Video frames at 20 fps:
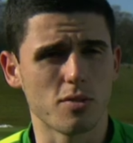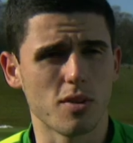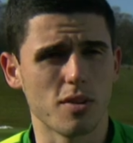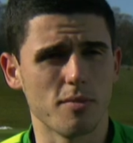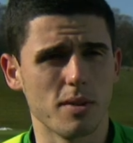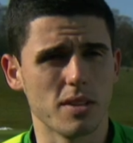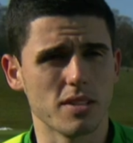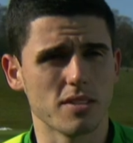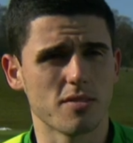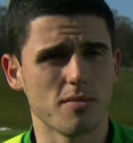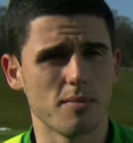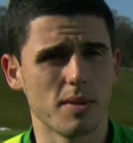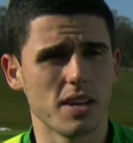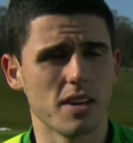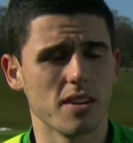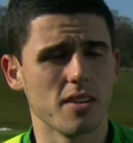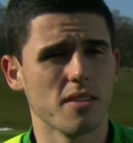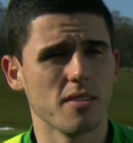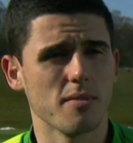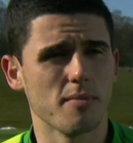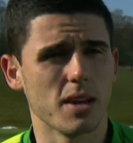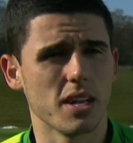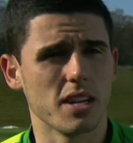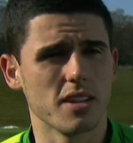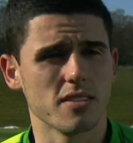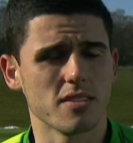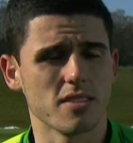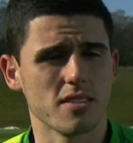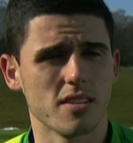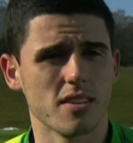12 months for me, and made
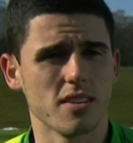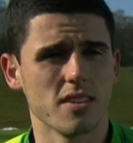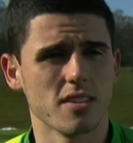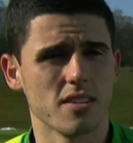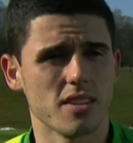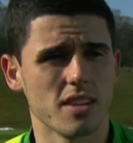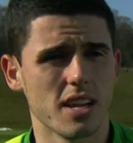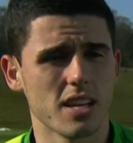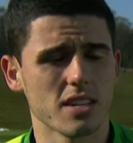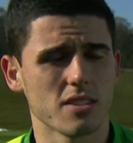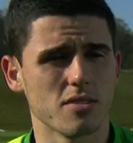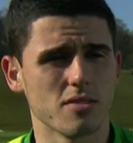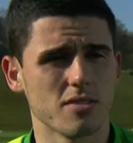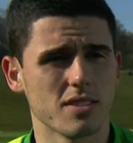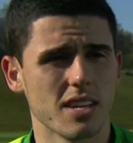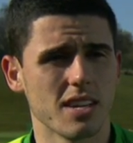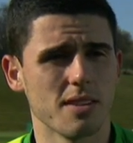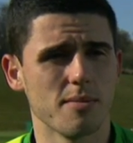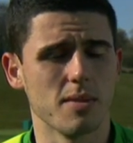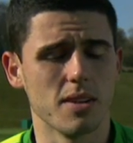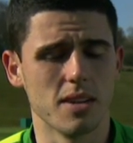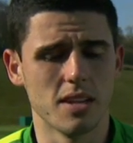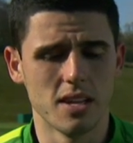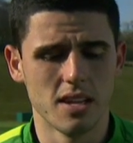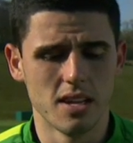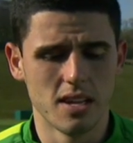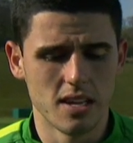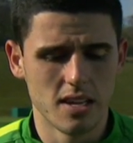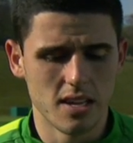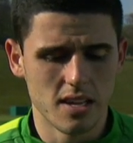into the national team, and
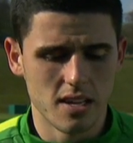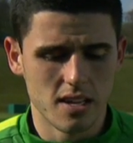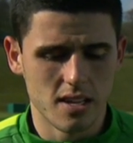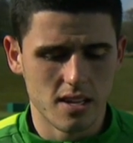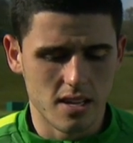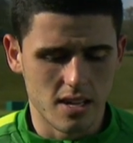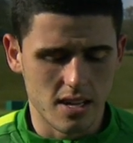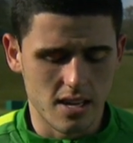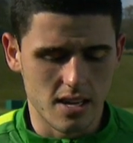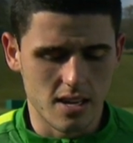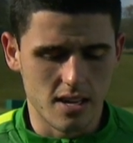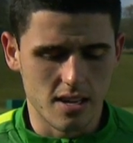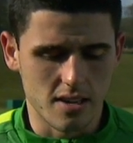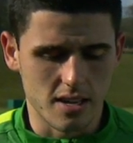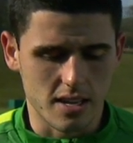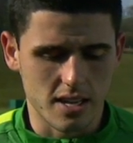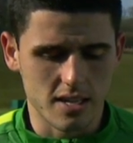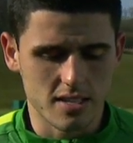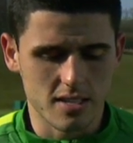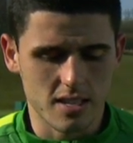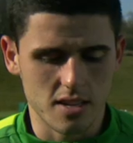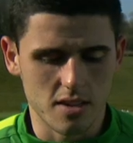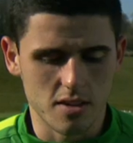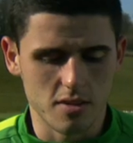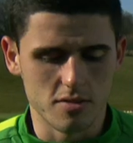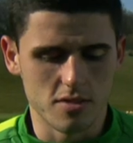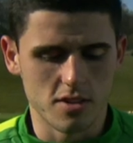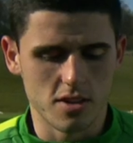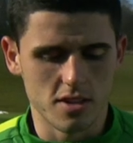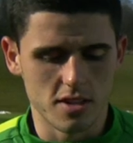I guess that whole
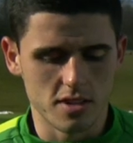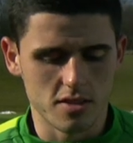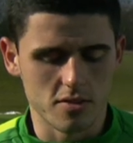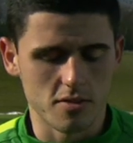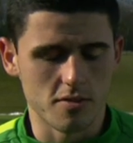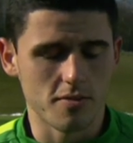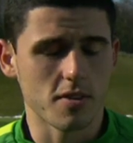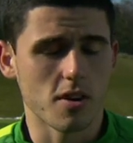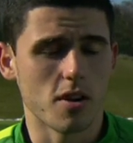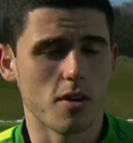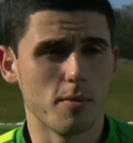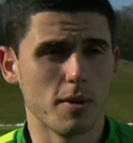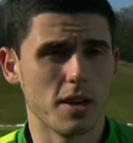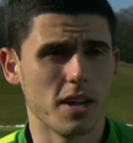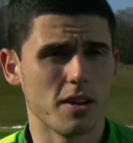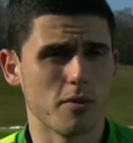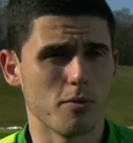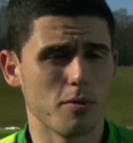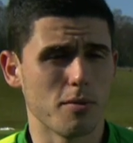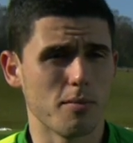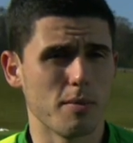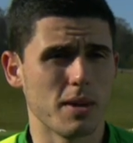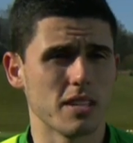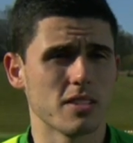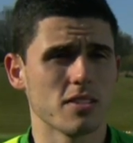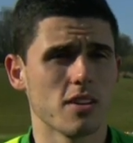journey sort of culminated with me